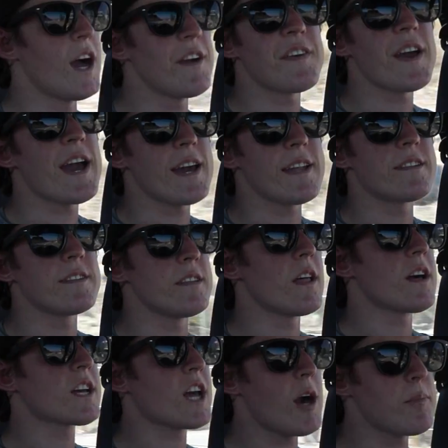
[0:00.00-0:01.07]
I've had
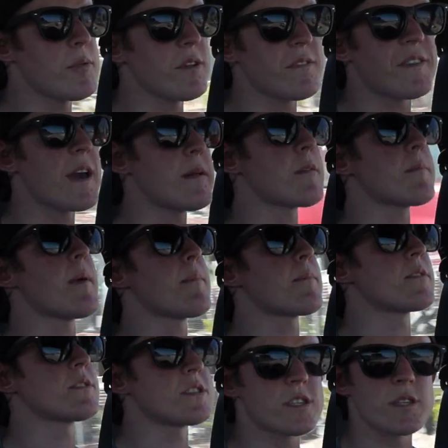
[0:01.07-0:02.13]
a couple of family
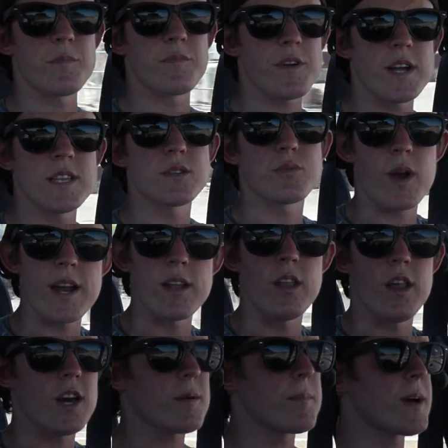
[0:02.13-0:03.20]
members and some friends ride
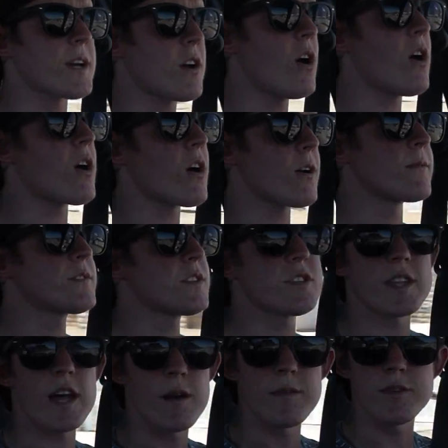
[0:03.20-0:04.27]
along in my car
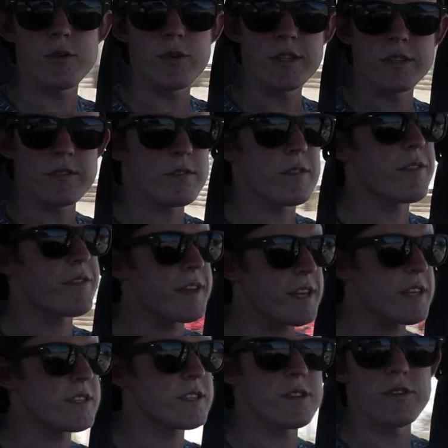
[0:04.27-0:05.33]
just out doing
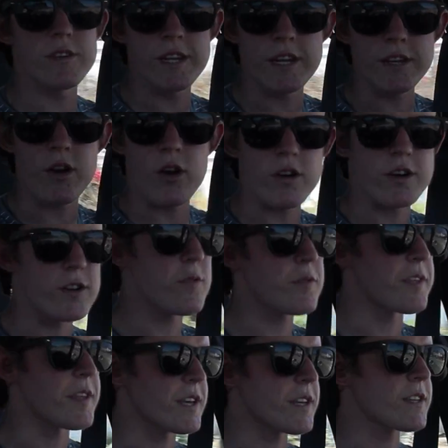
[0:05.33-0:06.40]
things, and you need a car to do
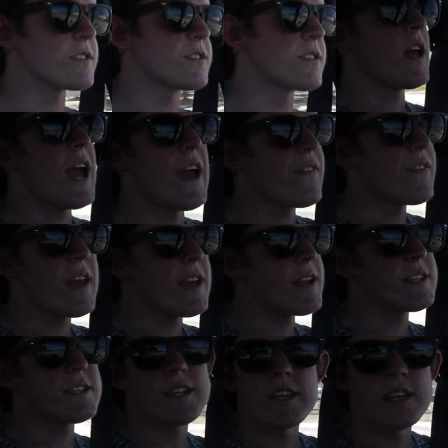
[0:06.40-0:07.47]
things, and they
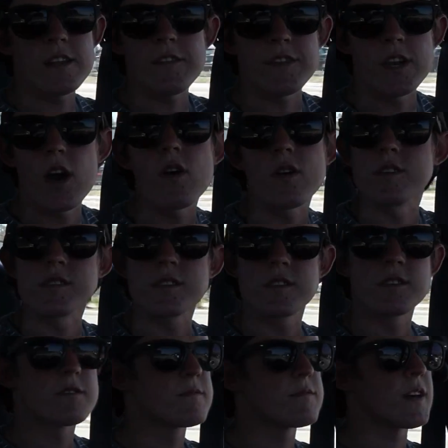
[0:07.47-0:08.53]
didn't even notice.
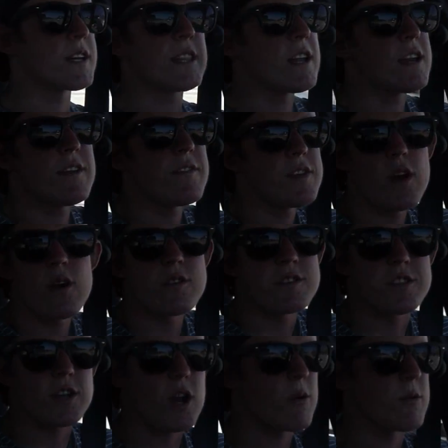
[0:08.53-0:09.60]
Like, they didn't even notice
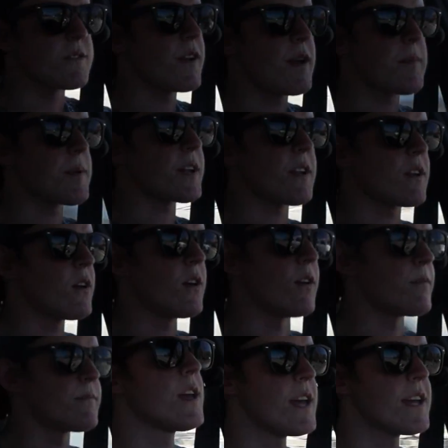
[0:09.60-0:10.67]
the car was vibrating at all.
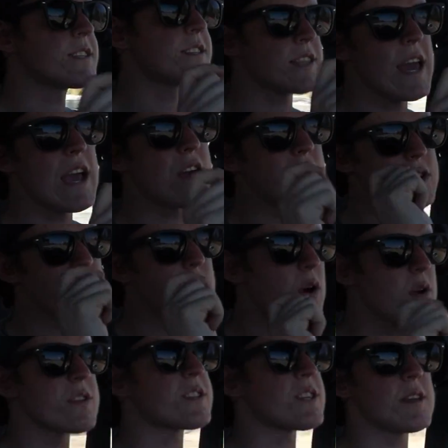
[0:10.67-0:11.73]
It's there and you
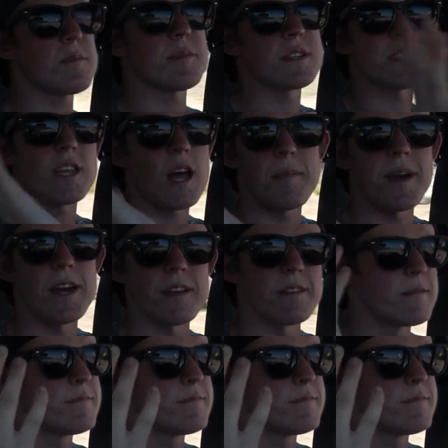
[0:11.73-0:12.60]
notice it, but it's not bad.